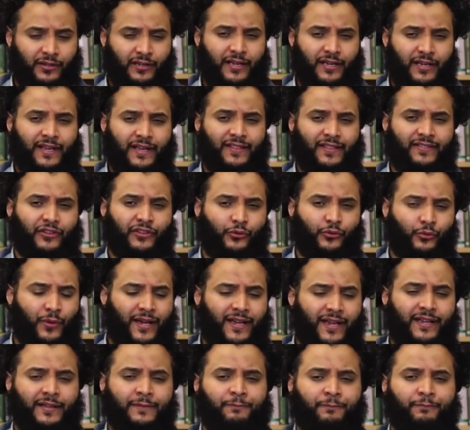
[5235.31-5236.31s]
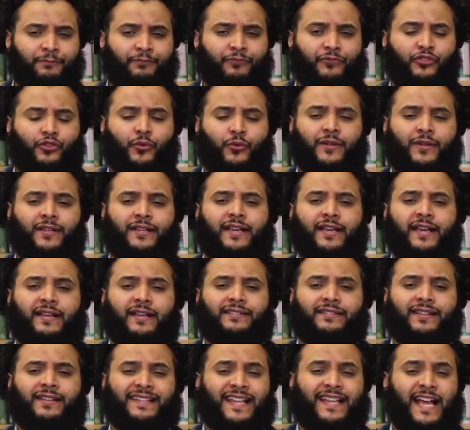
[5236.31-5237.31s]
in this way to indicate
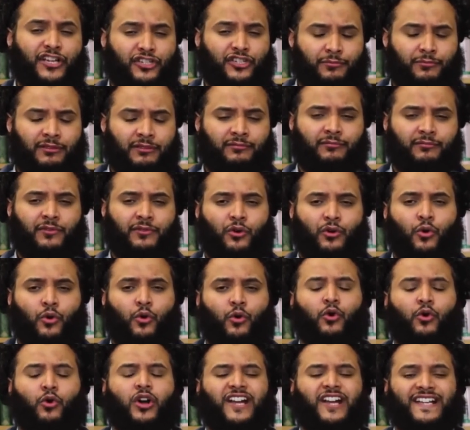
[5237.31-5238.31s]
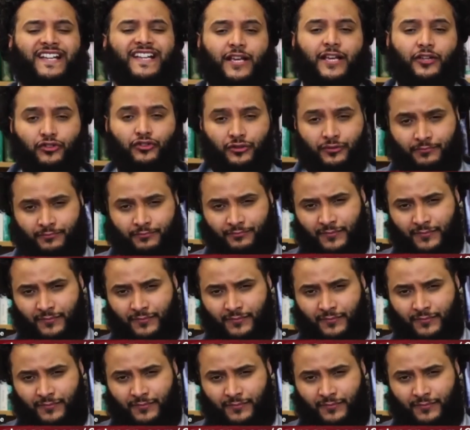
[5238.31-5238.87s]
attachment or connection.